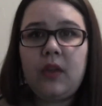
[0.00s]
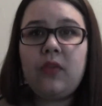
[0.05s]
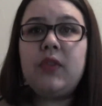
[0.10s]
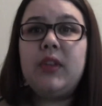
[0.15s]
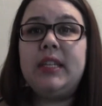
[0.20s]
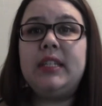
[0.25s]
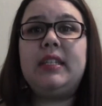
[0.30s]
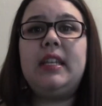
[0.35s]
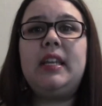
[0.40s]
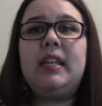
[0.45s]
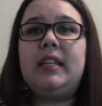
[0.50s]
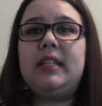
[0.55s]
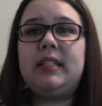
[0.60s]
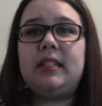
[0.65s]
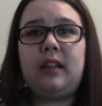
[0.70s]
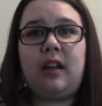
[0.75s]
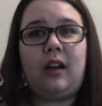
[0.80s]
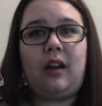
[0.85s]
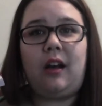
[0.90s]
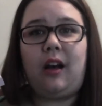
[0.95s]
This
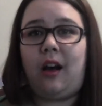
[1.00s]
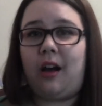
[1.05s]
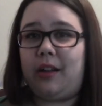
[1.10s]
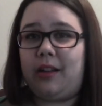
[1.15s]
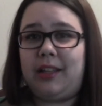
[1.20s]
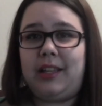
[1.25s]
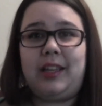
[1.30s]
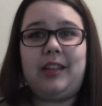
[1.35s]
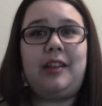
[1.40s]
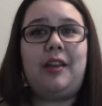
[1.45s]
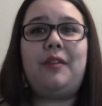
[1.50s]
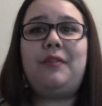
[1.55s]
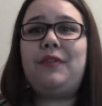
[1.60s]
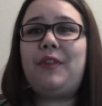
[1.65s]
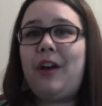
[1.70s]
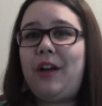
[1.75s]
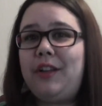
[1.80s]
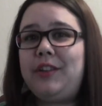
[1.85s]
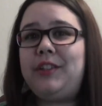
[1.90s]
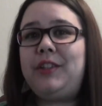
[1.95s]
is, oddly enough,
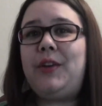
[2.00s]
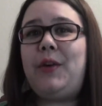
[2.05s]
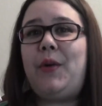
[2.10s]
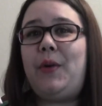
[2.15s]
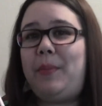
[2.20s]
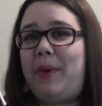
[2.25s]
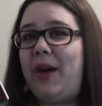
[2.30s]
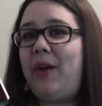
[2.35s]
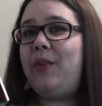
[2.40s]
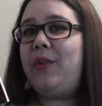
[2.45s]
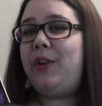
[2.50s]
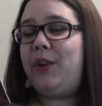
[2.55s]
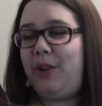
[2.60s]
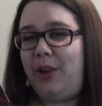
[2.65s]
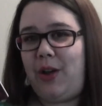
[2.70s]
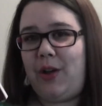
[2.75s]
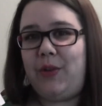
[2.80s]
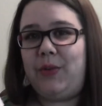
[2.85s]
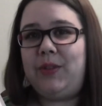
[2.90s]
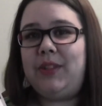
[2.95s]
also about
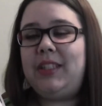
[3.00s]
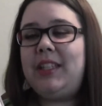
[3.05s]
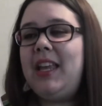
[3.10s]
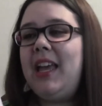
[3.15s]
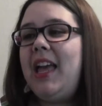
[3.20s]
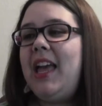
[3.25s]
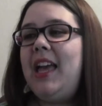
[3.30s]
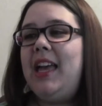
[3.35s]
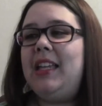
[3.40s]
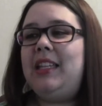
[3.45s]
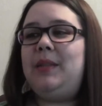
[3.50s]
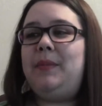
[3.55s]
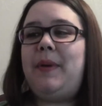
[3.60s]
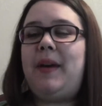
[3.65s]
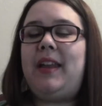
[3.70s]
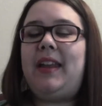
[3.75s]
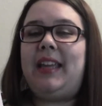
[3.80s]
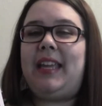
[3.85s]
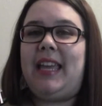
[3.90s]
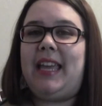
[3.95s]
clones. It's
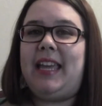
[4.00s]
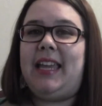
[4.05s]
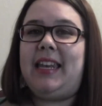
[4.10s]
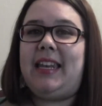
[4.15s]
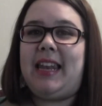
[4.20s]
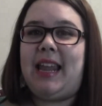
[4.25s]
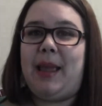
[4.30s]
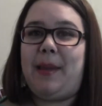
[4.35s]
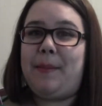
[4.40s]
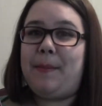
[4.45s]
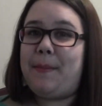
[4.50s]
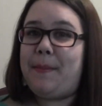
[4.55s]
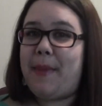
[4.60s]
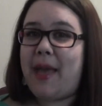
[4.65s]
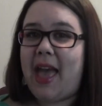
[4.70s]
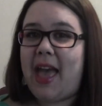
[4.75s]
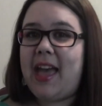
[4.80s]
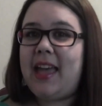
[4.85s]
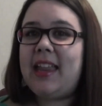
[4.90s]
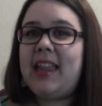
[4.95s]
about a kid named
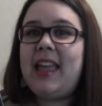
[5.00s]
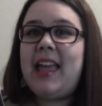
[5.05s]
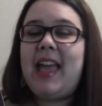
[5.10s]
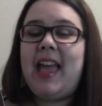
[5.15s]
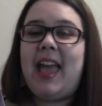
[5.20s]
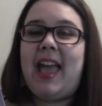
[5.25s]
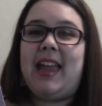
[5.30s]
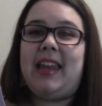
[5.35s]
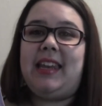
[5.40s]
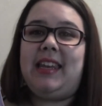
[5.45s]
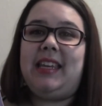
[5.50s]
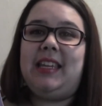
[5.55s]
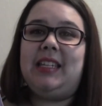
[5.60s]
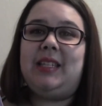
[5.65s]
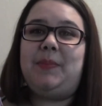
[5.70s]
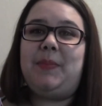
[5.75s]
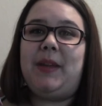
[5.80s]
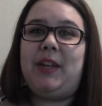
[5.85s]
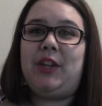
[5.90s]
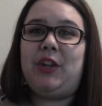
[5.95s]
Matt, and
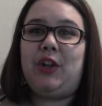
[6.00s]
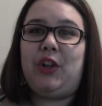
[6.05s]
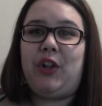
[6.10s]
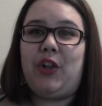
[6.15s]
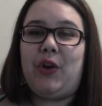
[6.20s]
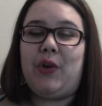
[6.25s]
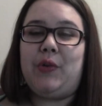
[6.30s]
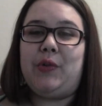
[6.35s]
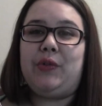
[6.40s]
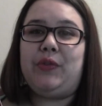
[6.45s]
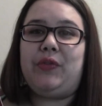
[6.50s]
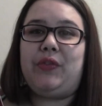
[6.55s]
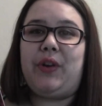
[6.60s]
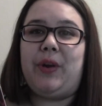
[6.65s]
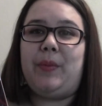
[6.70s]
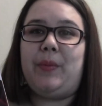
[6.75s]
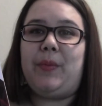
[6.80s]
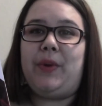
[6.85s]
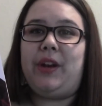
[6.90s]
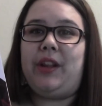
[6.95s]
he's been cloned
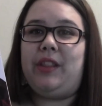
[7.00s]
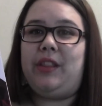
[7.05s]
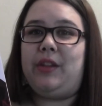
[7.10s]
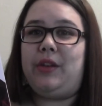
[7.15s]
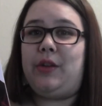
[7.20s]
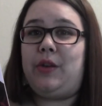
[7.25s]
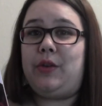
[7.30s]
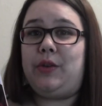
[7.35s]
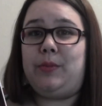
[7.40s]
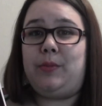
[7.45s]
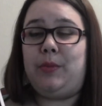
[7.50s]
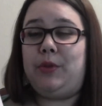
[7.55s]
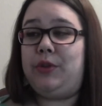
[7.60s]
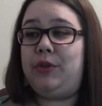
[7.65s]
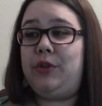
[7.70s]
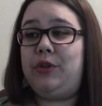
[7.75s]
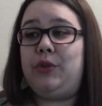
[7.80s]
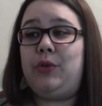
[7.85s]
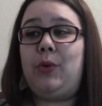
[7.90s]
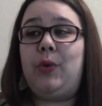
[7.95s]
from one of the
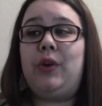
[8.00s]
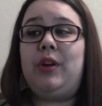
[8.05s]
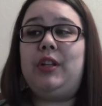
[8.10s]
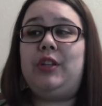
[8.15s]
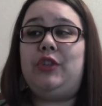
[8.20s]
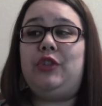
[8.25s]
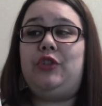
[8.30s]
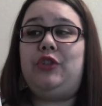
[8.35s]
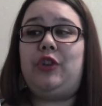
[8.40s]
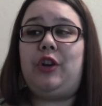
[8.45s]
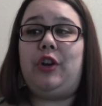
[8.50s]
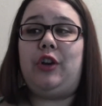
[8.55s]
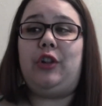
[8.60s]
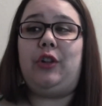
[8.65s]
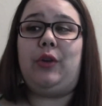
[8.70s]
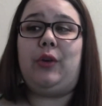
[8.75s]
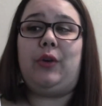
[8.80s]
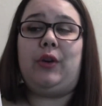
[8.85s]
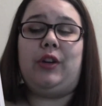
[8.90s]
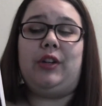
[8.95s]
most notorious
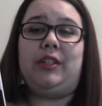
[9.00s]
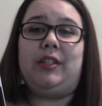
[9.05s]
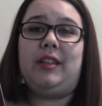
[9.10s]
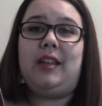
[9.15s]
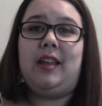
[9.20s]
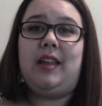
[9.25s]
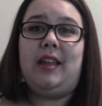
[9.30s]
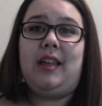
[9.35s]
drug lords,